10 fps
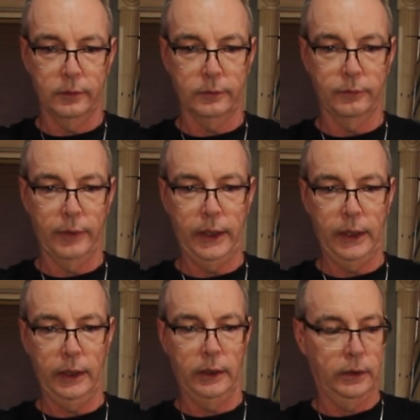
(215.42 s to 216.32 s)

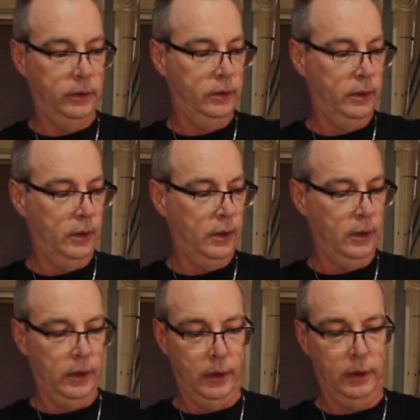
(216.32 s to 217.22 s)
Ready?
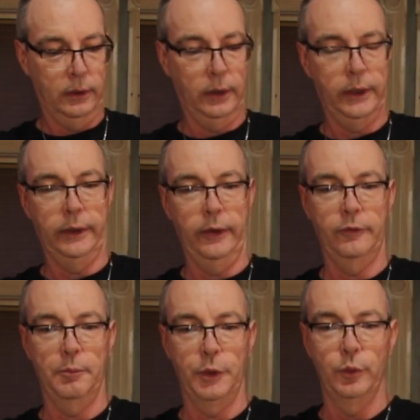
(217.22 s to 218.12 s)
Look at
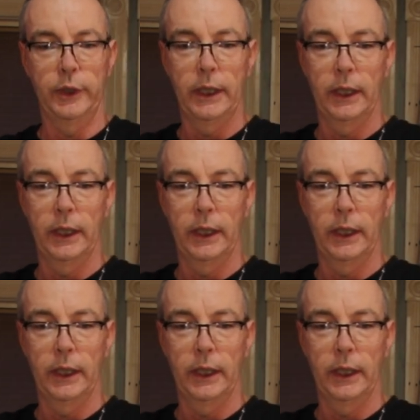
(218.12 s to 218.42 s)
this beauty.